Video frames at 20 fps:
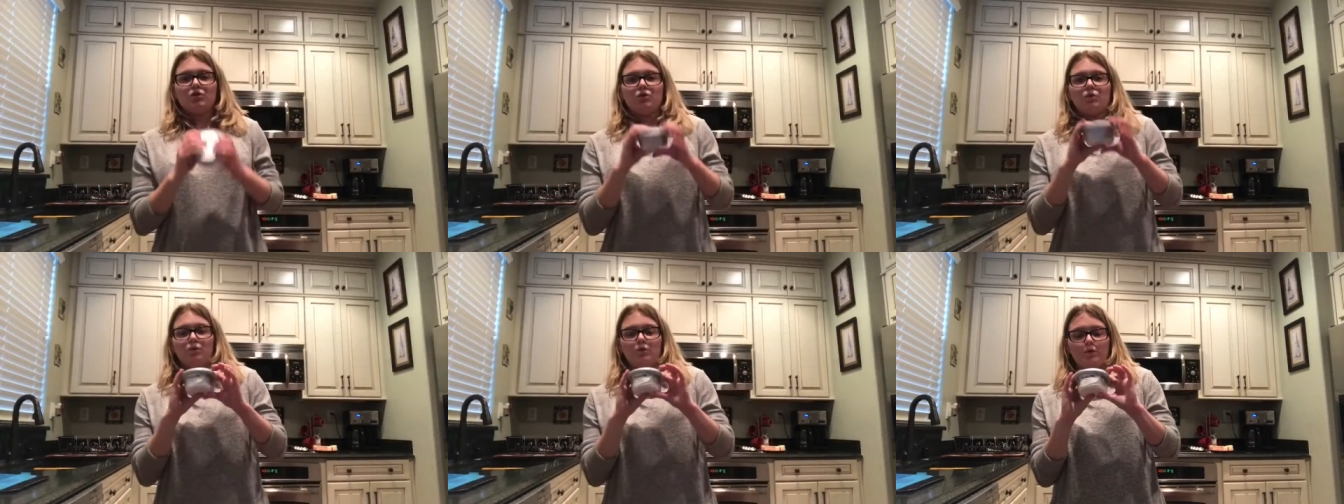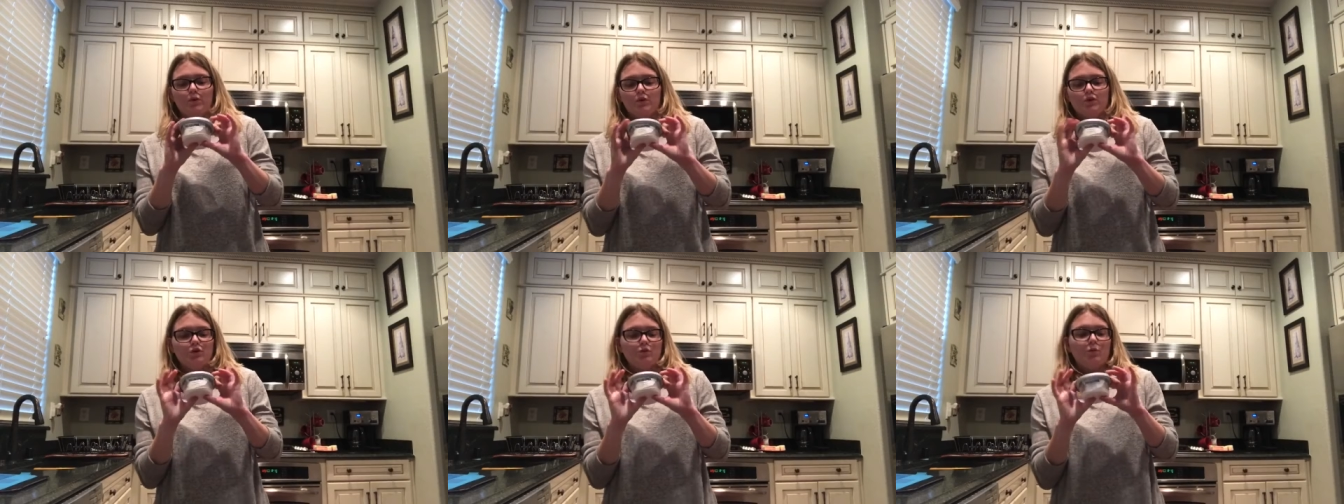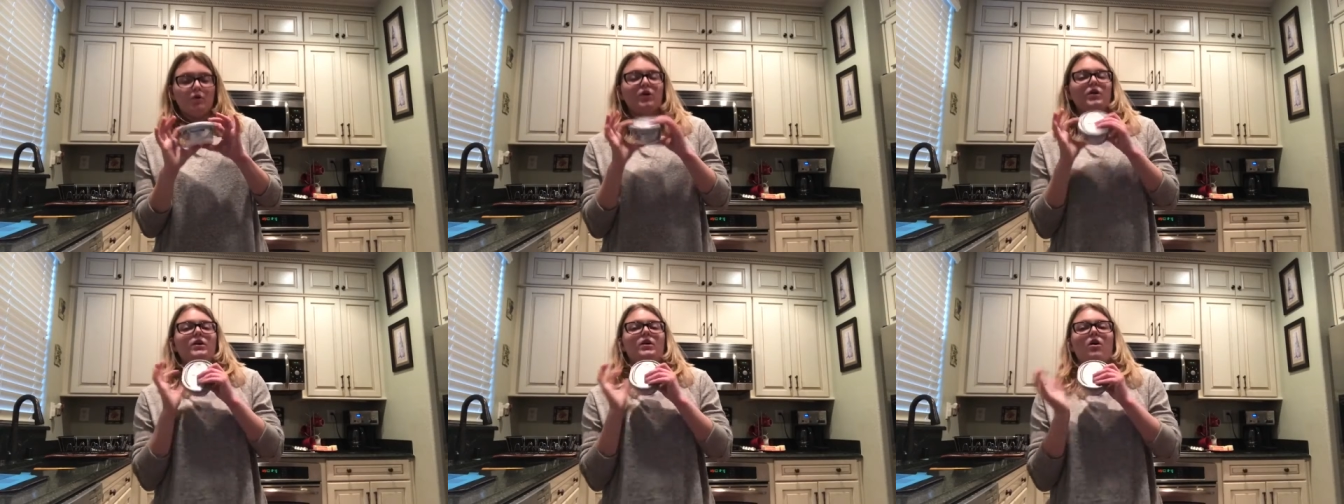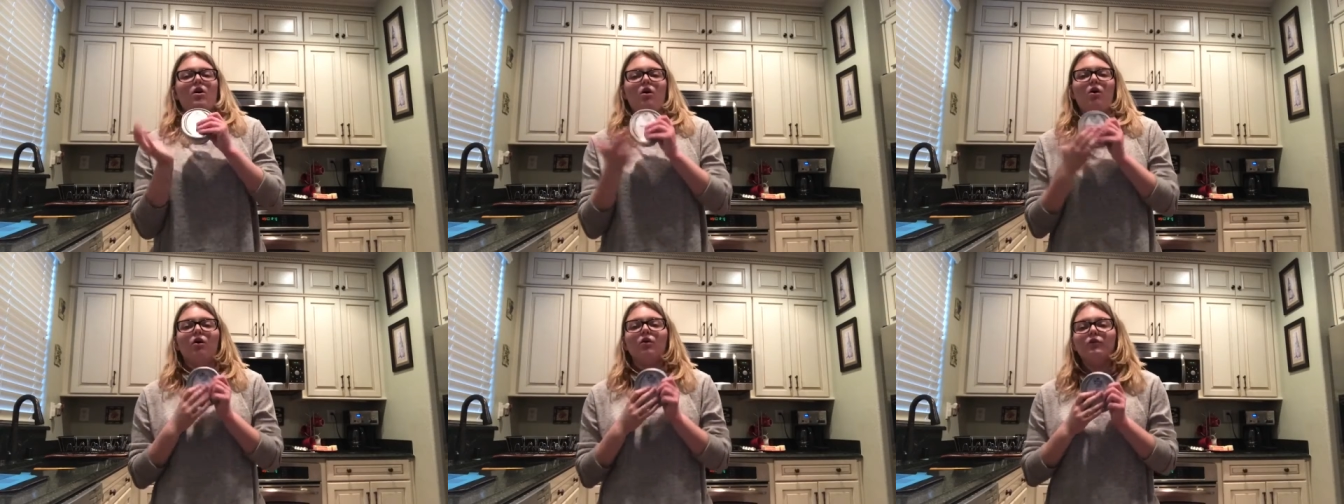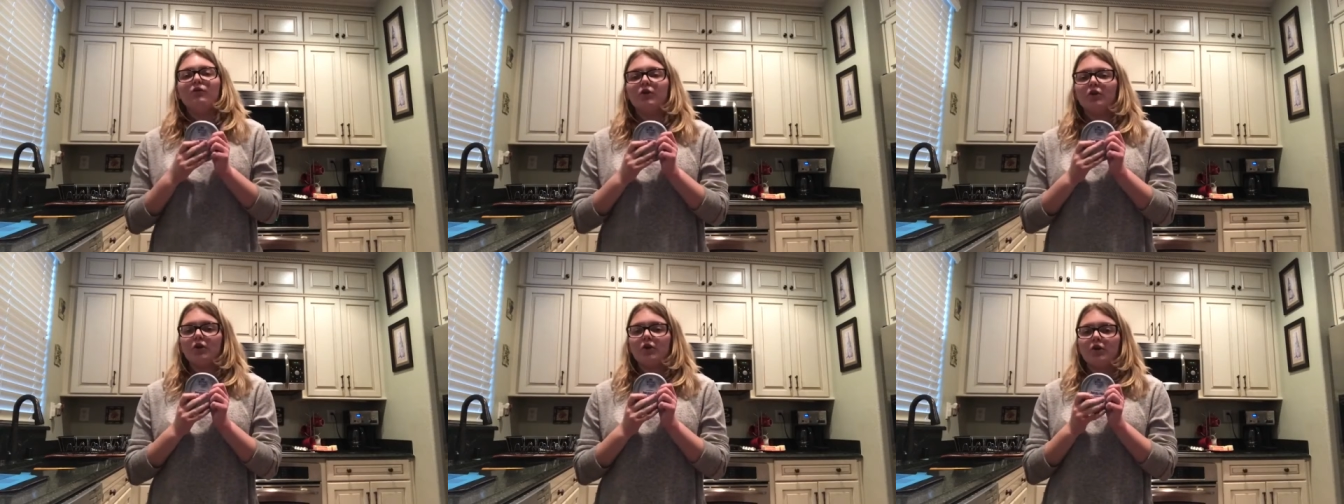you're going to put all
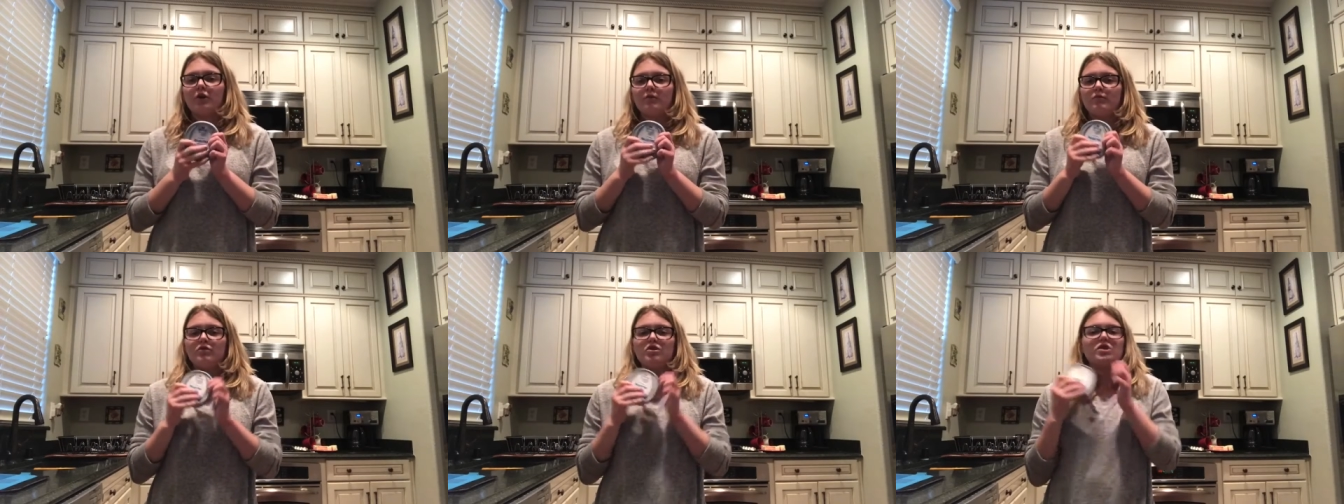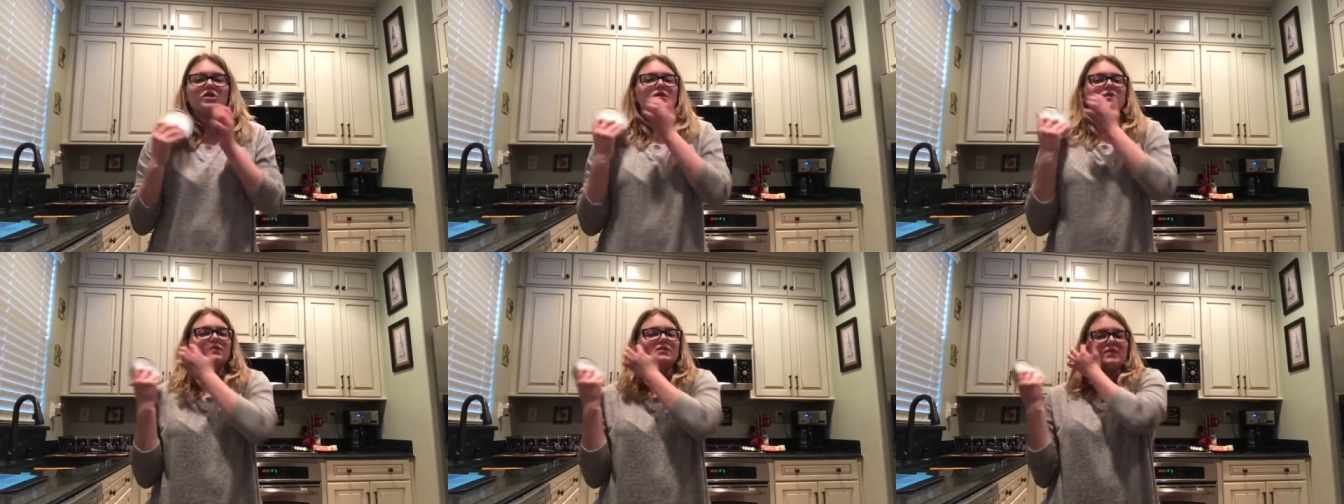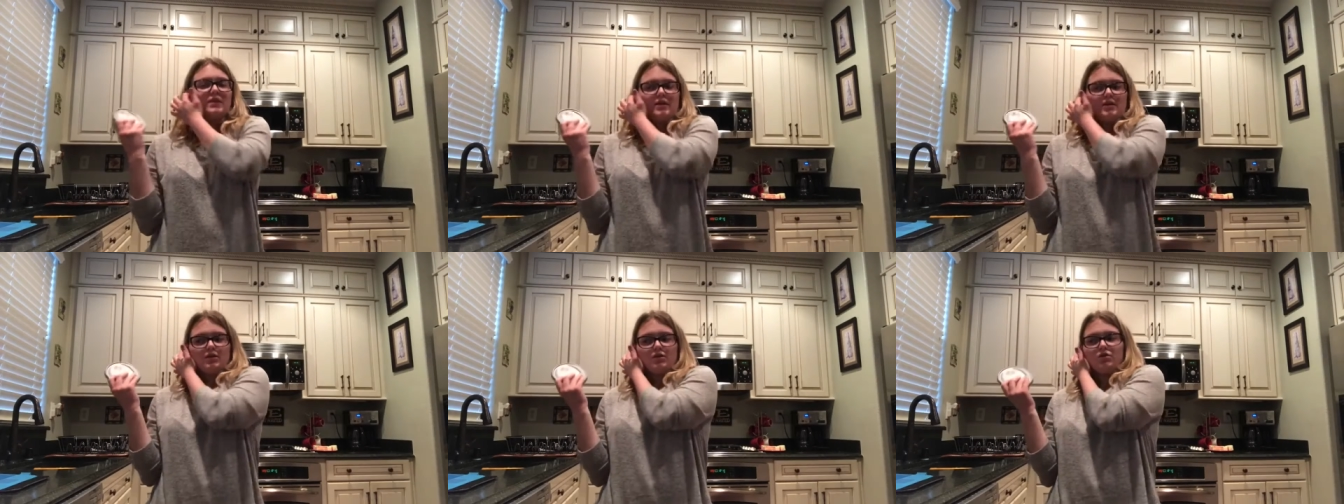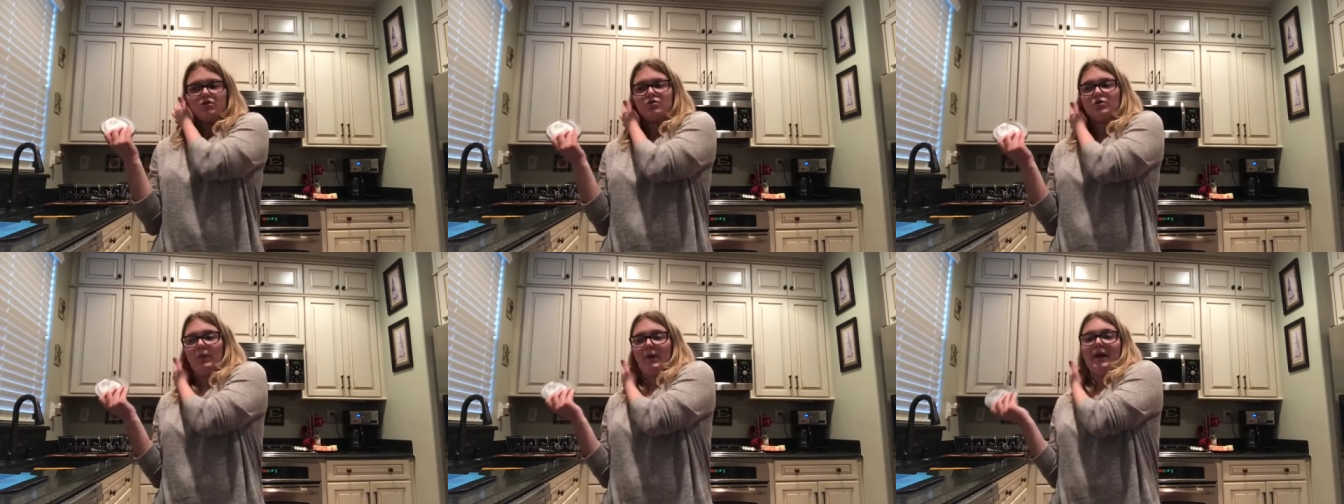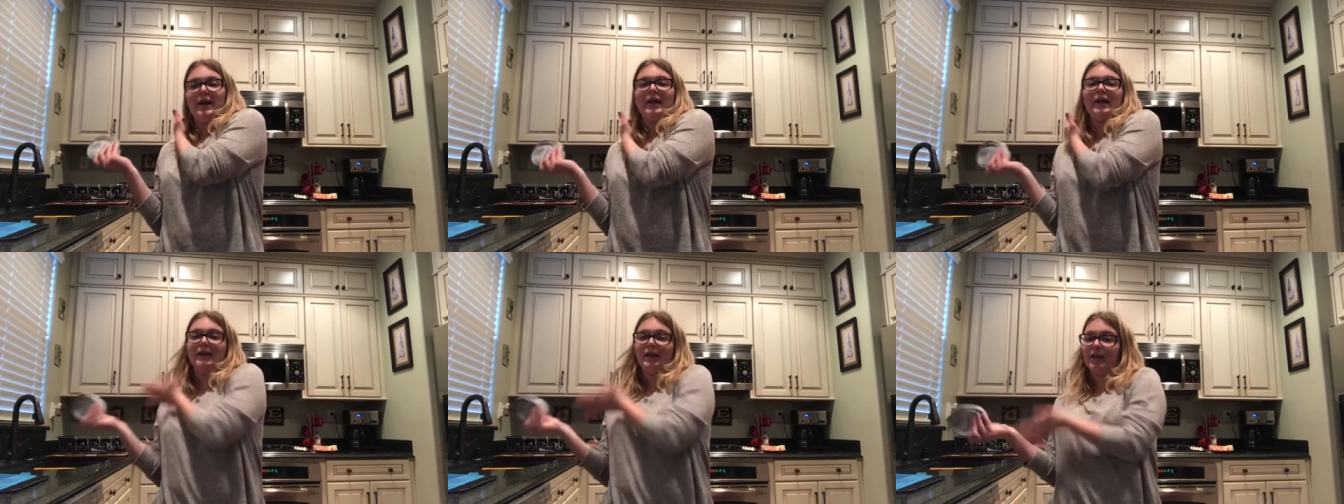of your cream cheese into
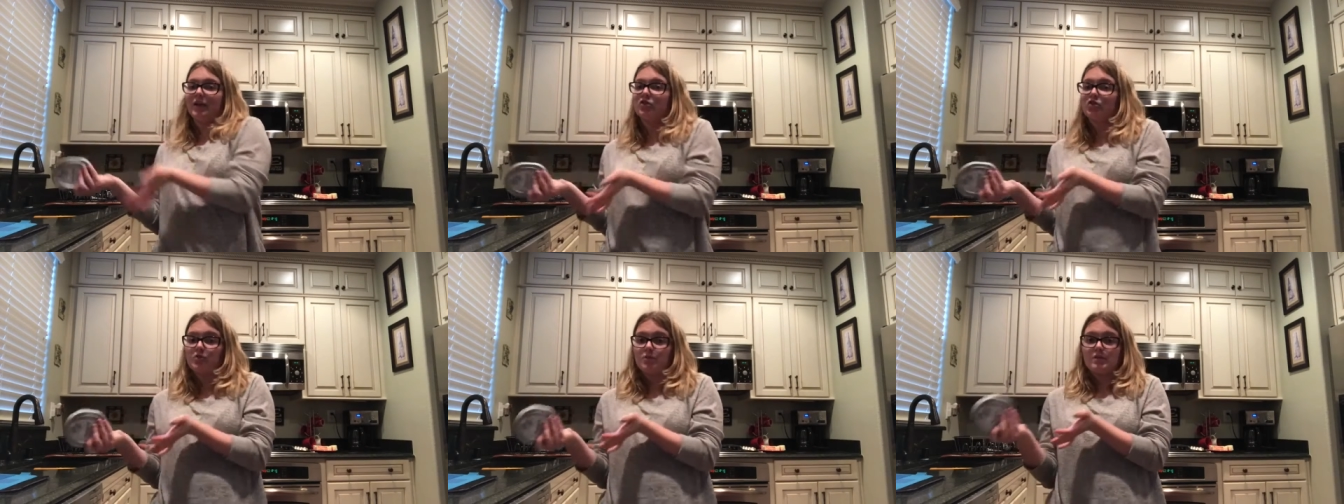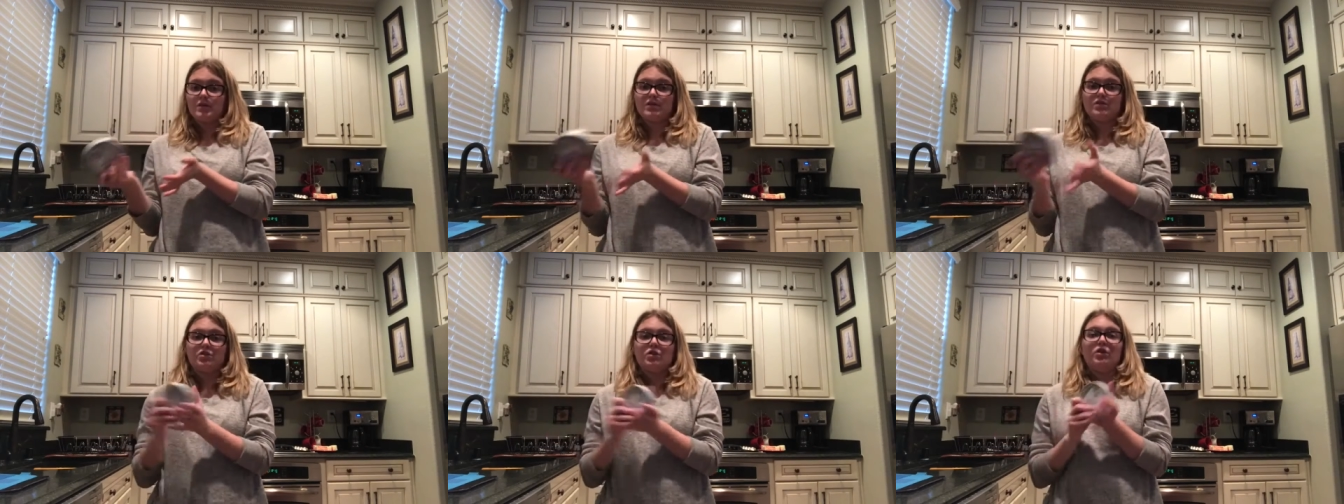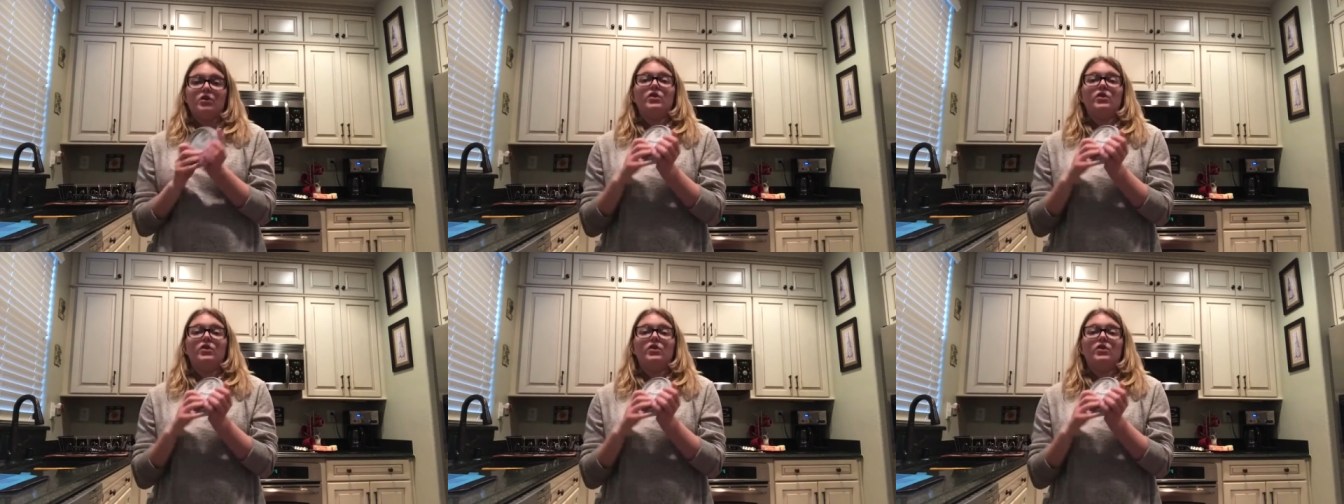an electric mixer,